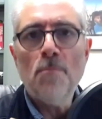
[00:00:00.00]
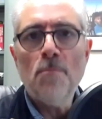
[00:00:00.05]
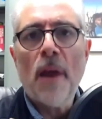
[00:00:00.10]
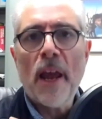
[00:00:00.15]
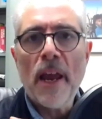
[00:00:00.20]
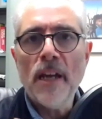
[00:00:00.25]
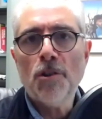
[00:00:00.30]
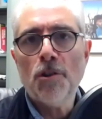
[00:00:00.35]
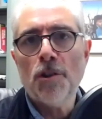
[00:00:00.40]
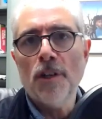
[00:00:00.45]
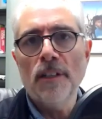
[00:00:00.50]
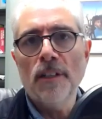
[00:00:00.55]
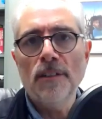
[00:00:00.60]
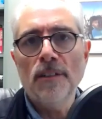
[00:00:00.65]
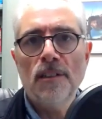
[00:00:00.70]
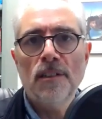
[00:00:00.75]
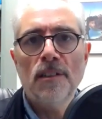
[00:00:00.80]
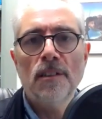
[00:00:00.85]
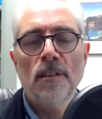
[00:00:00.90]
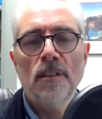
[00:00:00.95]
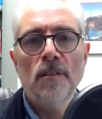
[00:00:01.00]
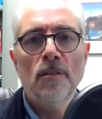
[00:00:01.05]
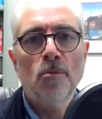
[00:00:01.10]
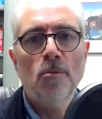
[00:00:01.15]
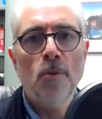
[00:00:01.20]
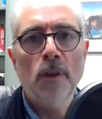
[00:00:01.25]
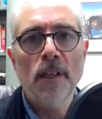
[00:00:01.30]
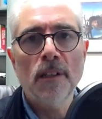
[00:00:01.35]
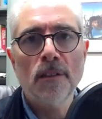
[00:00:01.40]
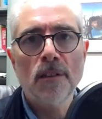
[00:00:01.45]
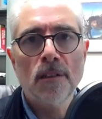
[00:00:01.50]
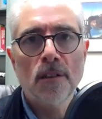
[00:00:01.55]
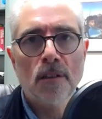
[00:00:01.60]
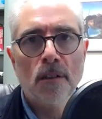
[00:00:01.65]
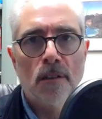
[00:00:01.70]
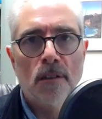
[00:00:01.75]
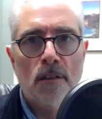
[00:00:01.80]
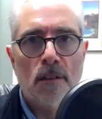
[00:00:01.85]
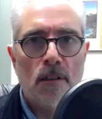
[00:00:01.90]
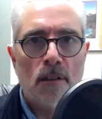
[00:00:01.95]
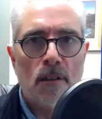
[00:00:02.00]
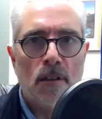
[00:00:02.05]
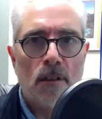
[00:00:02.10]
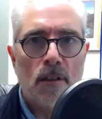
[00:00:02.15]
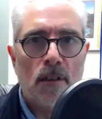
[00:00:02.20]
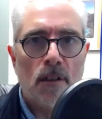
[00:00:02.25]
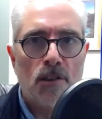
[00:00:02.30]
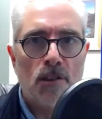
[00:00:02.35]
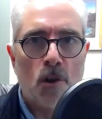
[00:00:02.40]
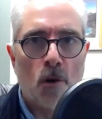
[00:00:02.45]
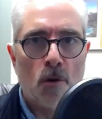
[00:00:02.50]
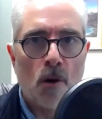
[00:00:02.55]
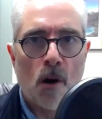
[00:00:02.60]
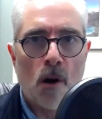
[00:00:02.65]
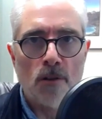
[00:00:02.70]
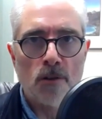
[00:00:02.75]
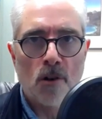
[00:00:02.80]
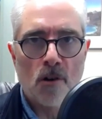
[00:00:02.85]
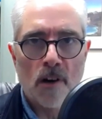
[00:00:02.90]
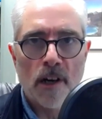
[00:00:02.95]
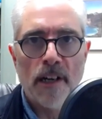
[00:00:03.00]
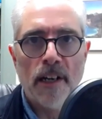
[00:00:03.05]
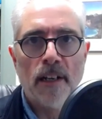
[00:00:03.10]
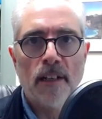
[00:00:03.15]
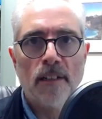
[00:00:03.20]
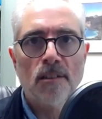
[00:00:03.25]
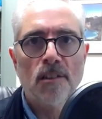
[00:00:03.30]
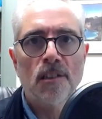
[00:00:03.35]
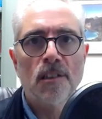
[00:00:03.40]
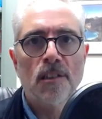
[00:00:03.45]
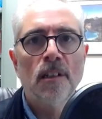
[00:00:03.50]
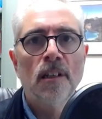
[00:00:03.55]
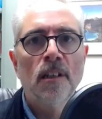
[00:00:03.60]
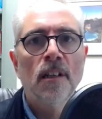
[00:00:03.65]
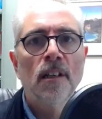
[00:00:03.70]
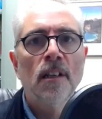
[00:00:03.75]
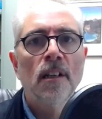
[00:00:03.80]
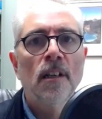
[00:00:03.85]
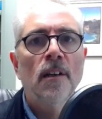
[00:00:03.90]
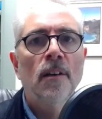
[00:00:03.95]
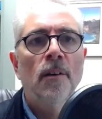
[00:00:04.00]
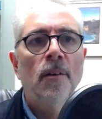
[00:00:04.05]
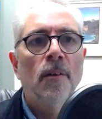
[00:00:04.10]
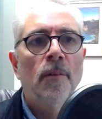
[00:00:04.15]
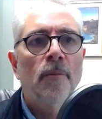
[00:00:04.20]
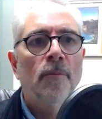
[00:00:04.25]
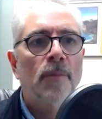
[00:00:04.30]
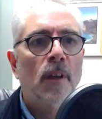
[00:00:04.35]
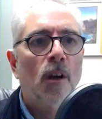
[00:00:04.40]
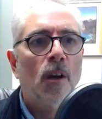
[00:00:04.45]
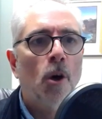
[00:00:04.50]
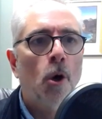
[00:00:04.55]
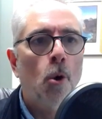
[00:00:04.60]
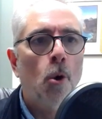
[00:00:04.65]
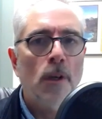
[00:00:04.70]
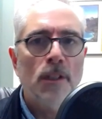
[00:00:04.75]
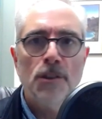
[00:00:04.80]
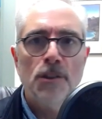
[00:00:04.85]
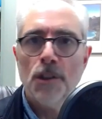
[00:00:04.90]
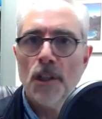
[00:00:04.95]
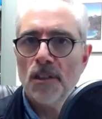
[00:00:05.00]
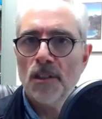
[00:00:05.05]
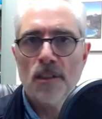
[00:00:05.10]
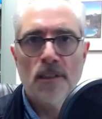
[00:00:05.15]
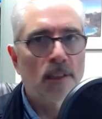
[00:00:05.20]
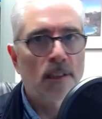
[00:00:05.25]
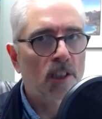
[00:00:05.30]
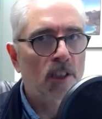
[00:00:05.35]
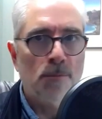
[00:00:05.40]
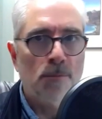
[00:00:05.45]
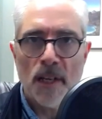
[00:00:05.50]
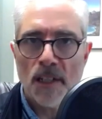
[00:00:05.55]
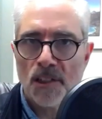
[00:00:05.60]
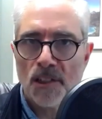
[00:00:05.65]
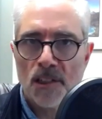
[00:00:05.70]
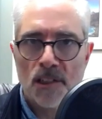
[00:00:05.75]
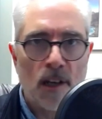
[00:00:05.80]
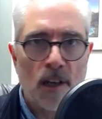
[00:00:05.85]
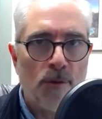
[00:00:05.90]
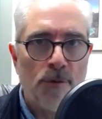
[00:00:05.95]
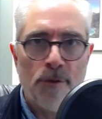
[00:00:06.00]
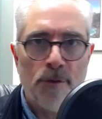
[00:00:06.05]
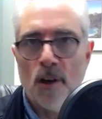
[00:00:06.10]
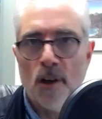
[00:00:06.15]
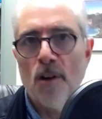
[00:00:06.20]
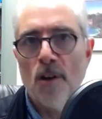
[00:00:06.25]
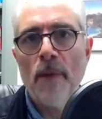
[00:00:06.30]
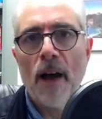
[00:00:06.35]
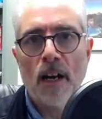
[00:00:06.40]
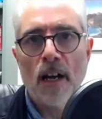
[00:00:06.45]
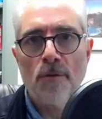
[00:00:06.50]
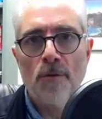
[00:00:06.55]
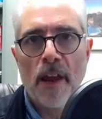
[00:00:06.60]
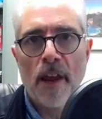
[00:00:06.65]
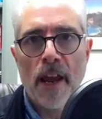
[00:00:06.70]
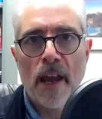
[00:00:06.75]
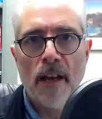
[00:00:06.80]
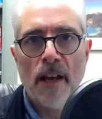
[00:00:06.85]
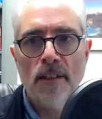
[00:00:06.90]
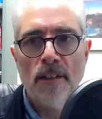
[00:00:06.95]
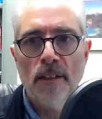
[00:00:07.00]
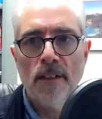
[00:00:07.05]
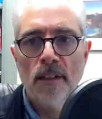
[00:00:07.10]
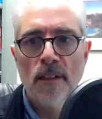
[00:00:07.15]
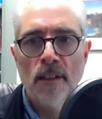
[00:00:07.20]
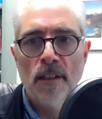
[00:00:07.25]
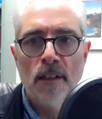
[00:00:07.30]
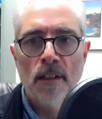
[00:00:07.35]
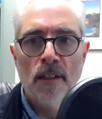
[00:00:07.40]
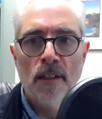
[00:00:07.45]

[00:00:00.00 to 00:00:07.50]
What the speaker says: impatient with so-called critics who would just dismiss a film out of hand.